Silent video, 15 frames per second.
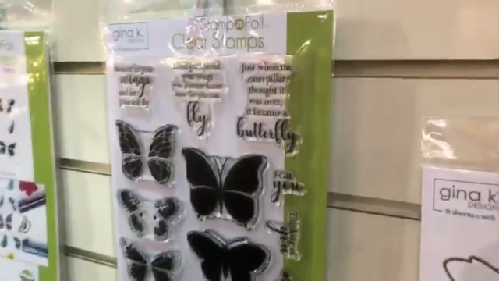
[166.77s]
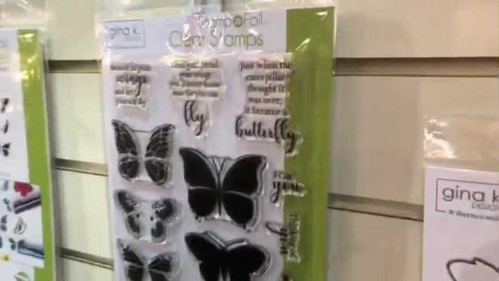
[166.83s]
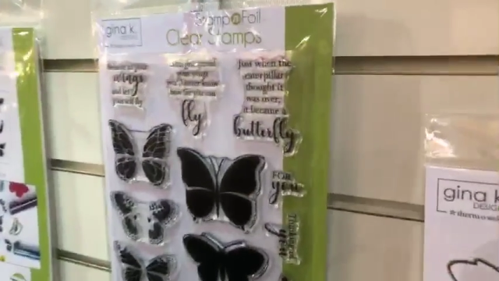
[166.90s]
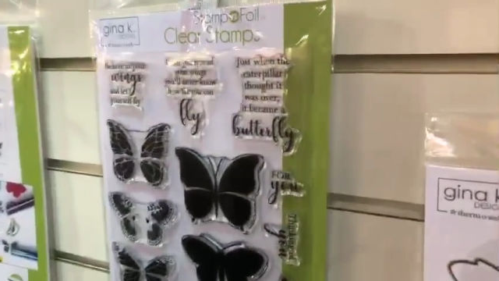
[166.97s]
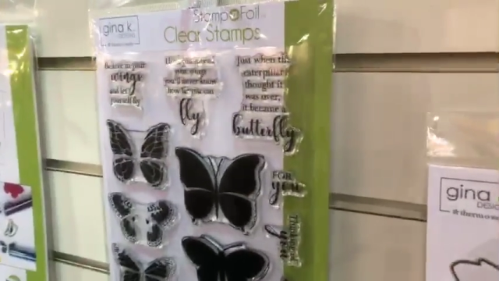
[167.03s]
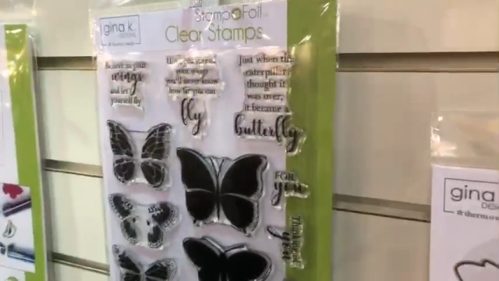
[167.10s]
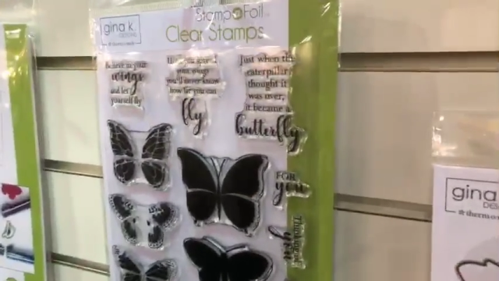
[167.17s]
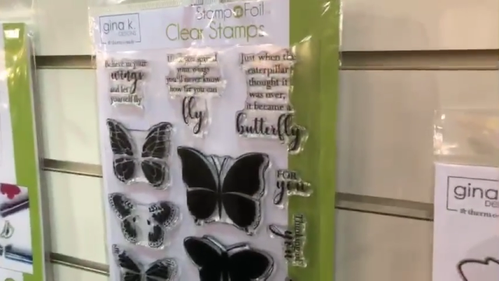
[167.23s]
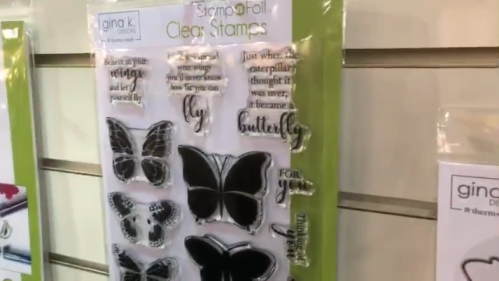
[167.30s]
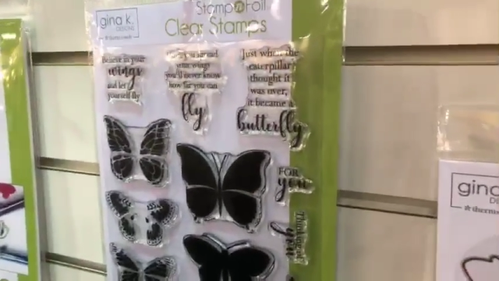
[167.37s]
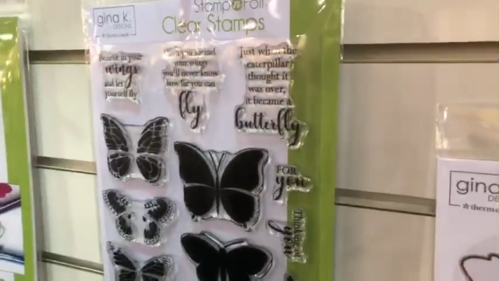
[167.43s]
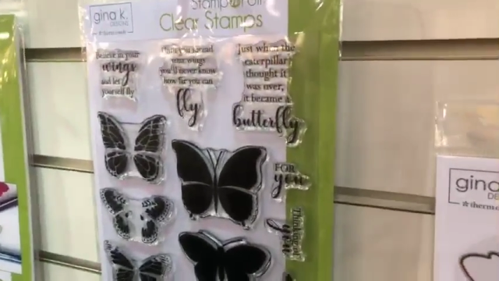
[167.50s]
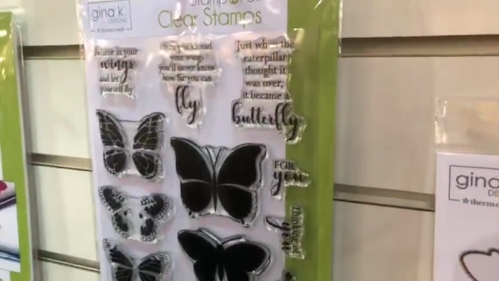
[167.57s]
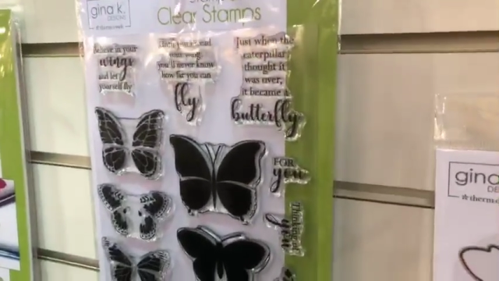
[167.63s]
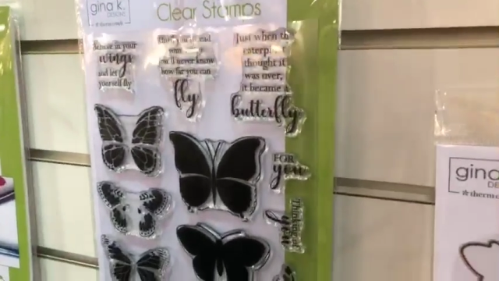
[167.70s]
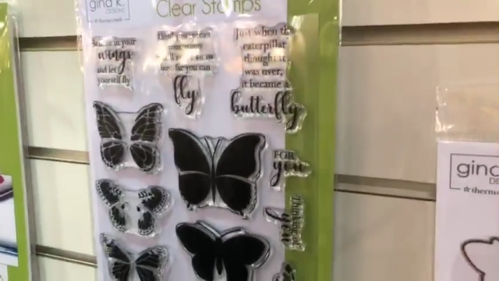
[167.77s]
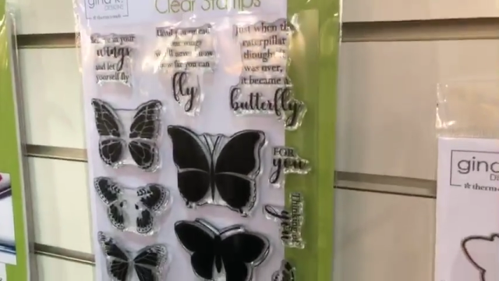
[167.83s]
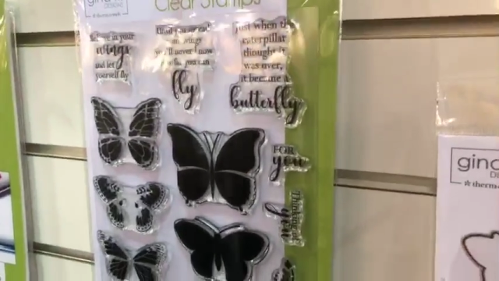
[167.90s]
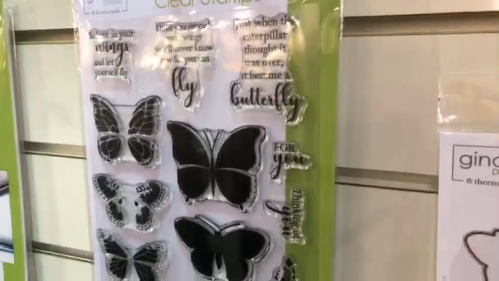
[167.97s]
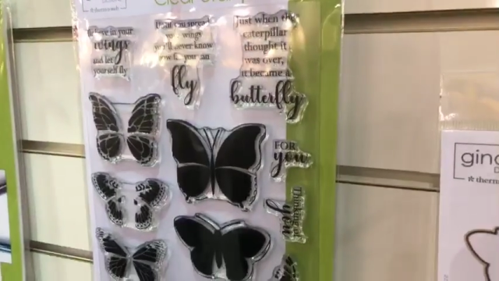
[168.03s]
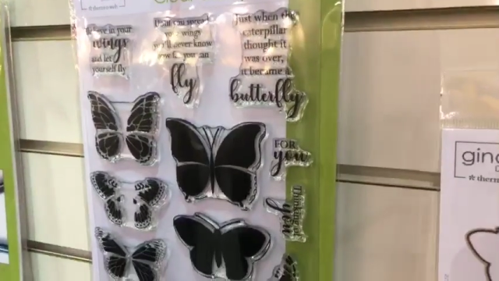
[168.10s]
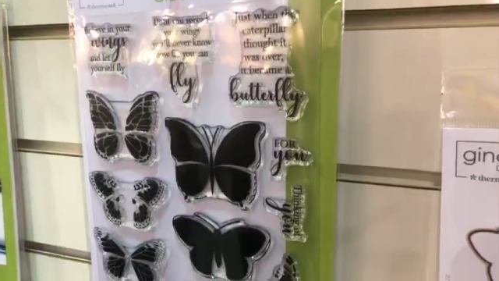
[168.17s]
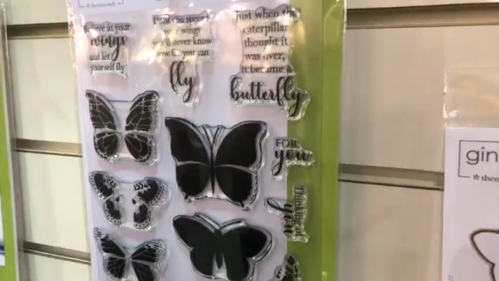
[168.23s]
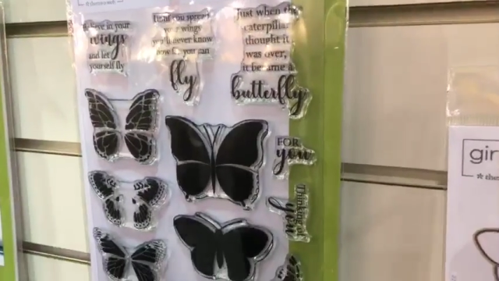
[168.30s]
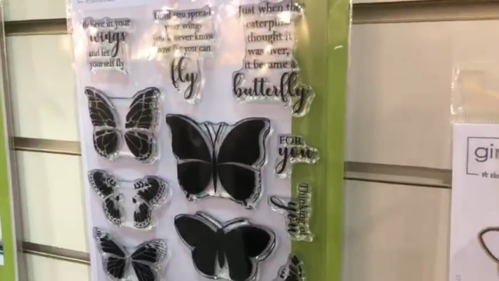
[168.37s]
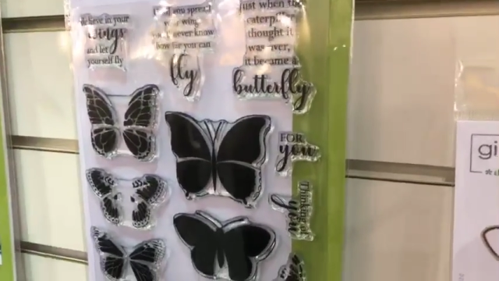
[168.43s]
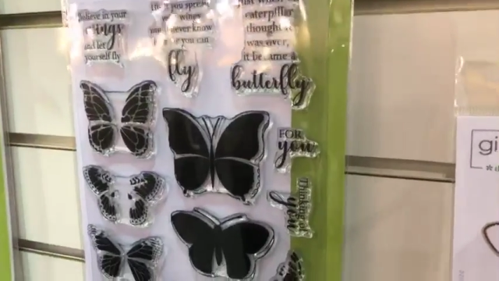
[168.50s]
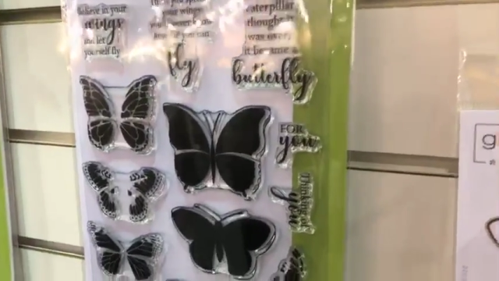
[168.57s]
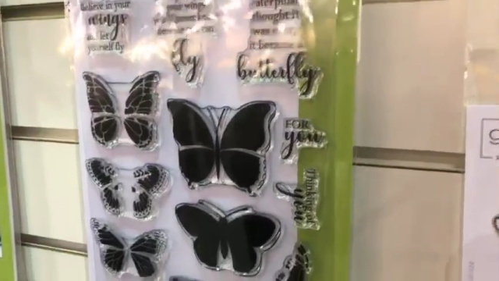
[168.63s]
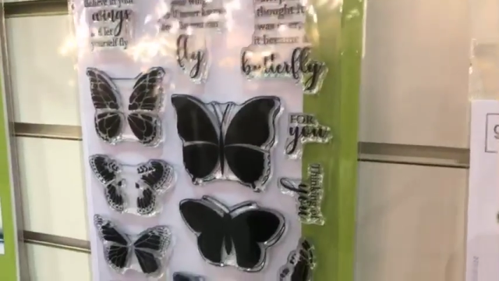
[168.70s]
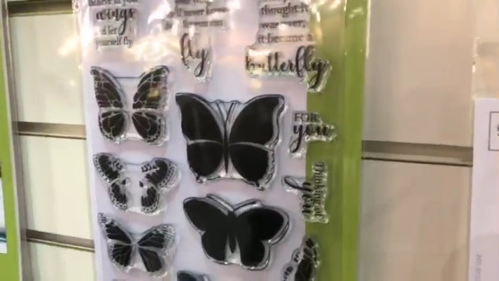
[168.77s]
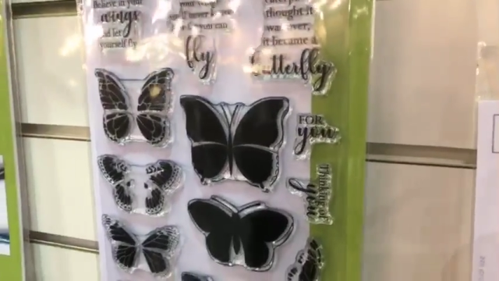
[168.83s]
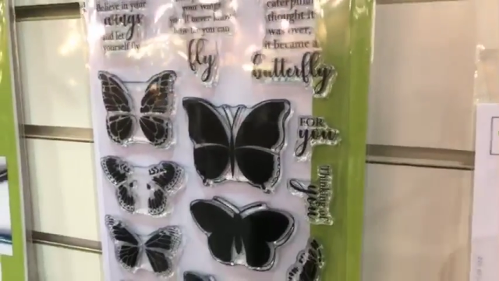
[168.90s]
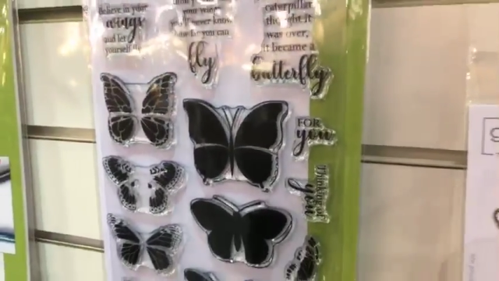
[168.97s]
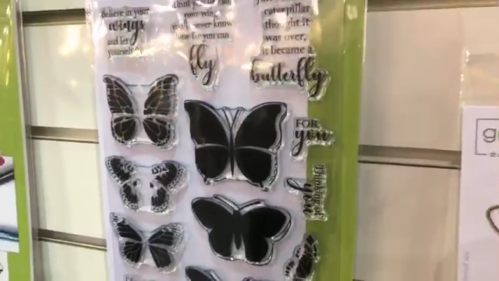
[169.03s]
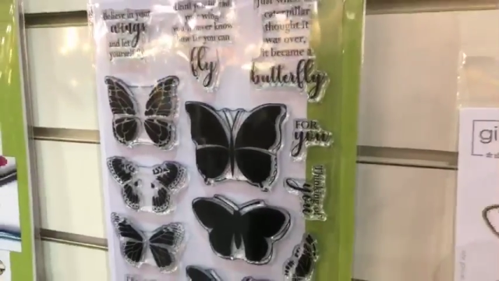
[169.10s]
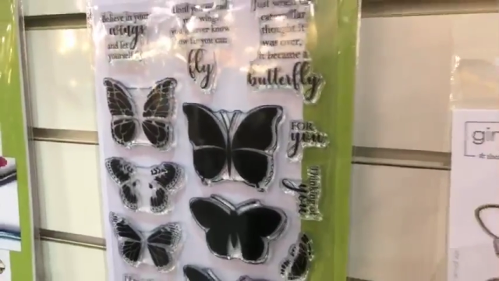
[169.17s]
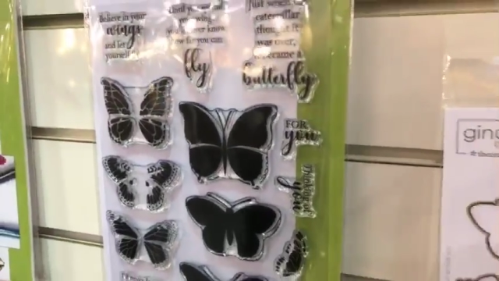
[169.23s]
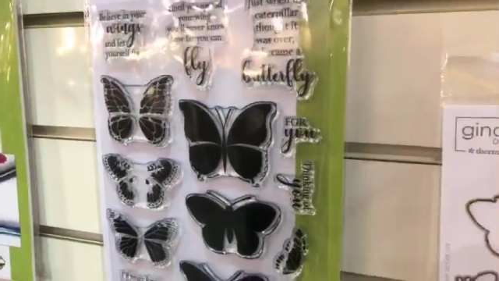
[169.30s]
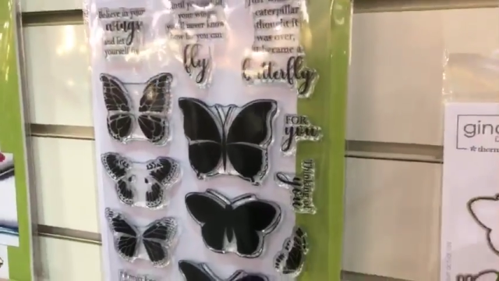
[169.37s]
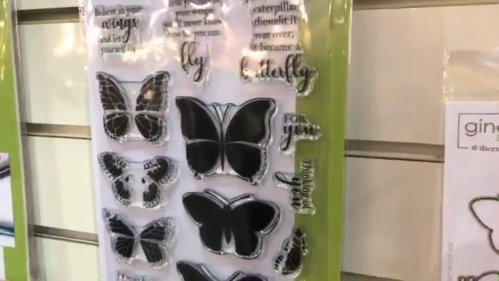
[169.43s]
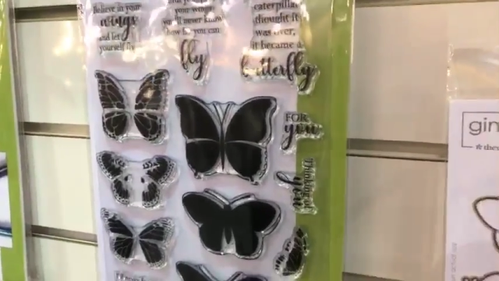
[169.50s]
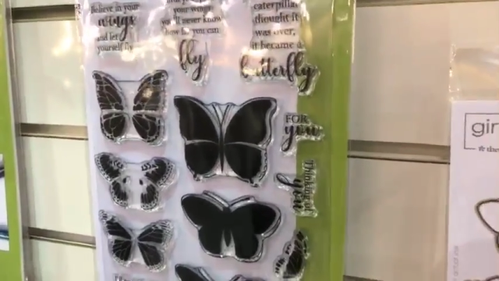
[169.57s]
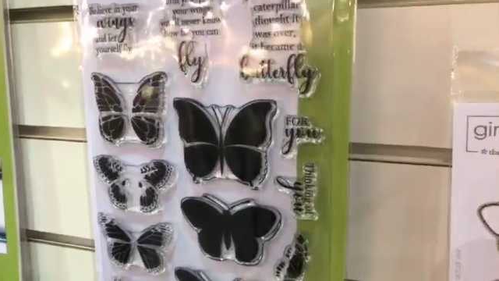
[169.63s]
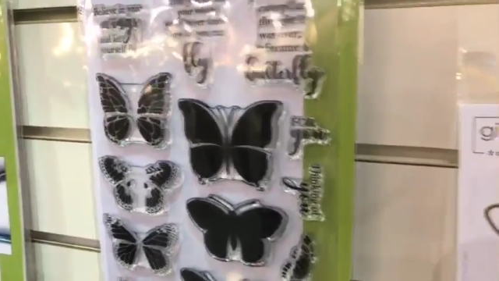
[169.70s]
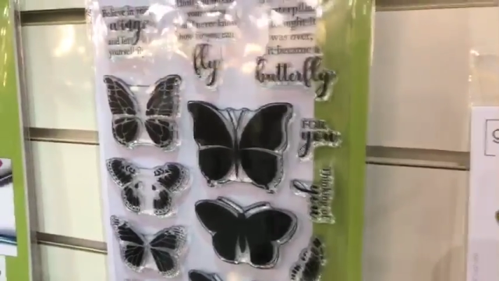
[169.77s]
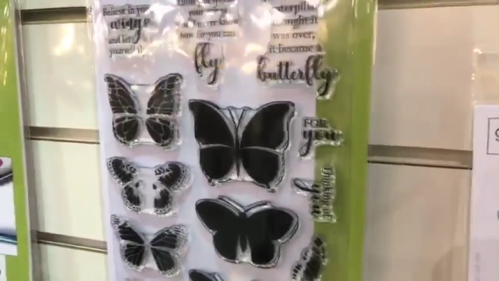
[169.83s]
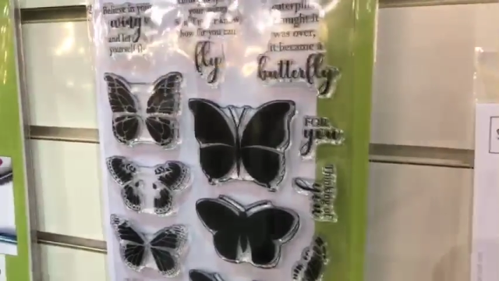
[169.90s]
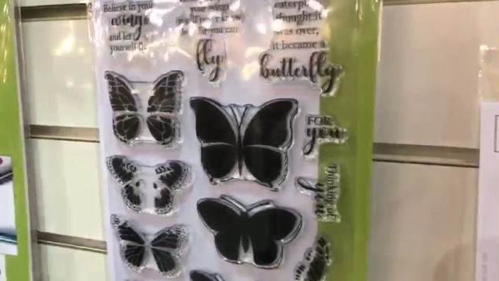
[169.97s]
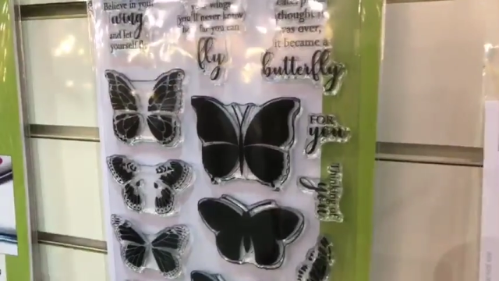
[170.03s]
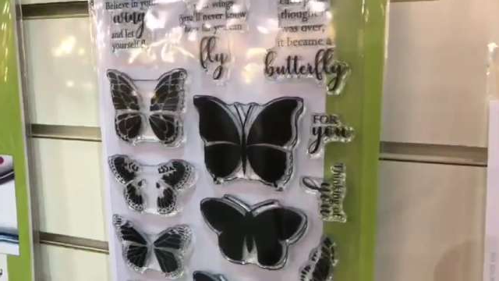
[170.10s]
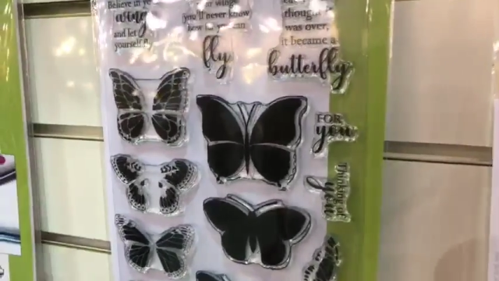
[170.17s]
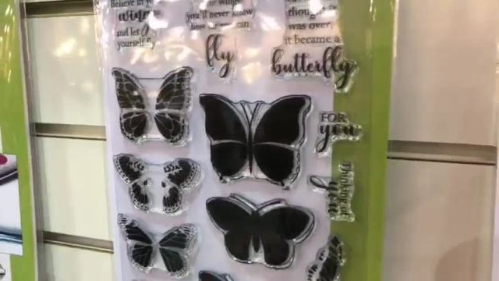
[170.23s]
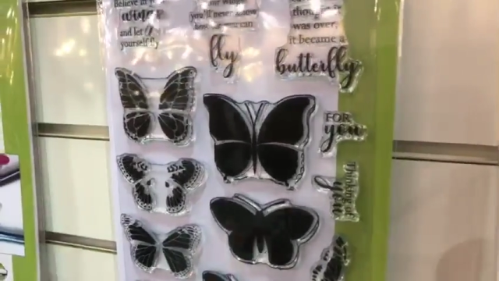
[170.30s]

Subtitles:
Nobody's mouth can be seen.